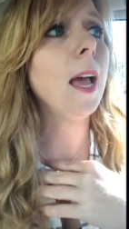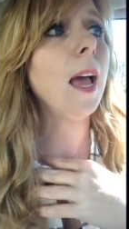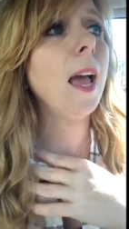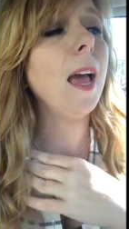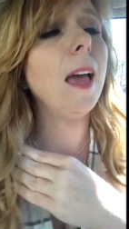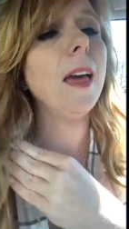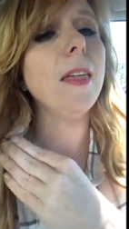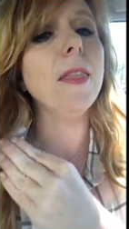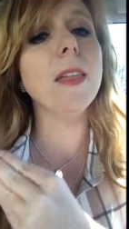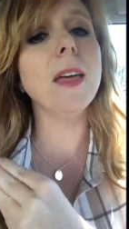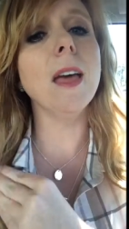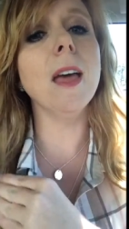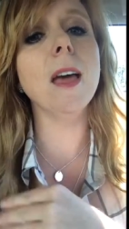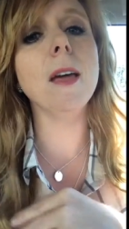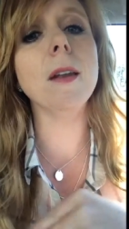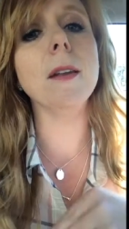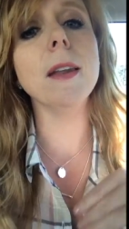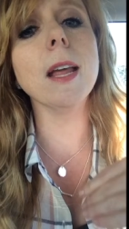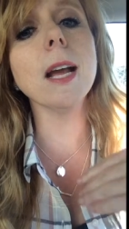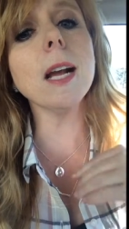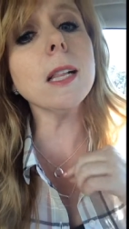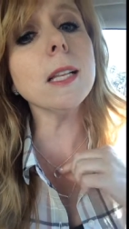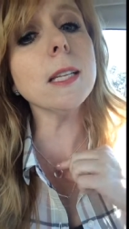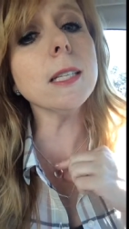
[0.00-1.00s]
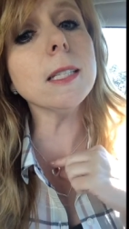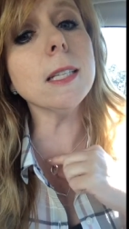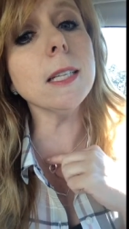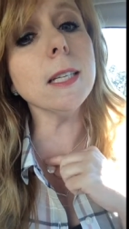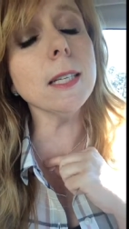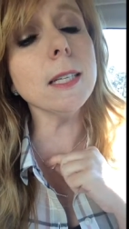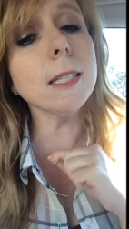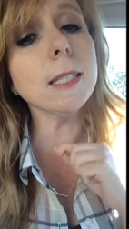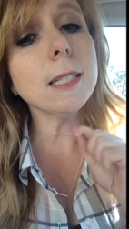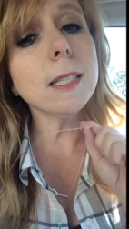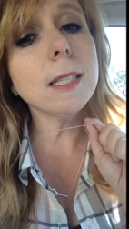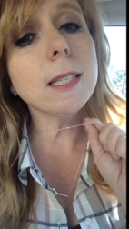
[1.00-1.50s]
And then
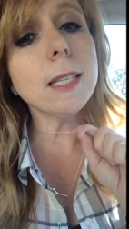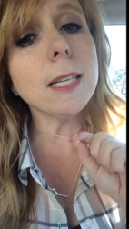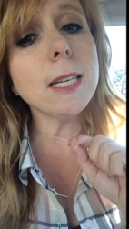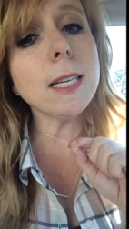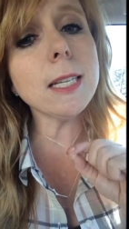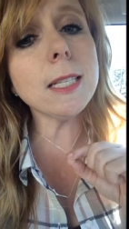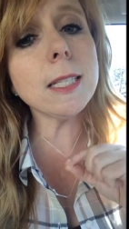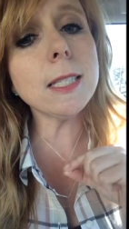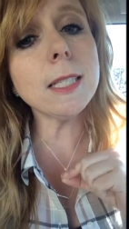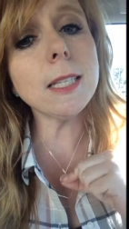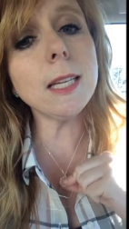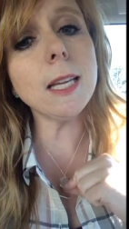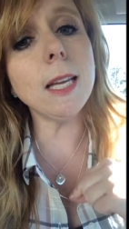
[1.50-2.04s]
necklaces. This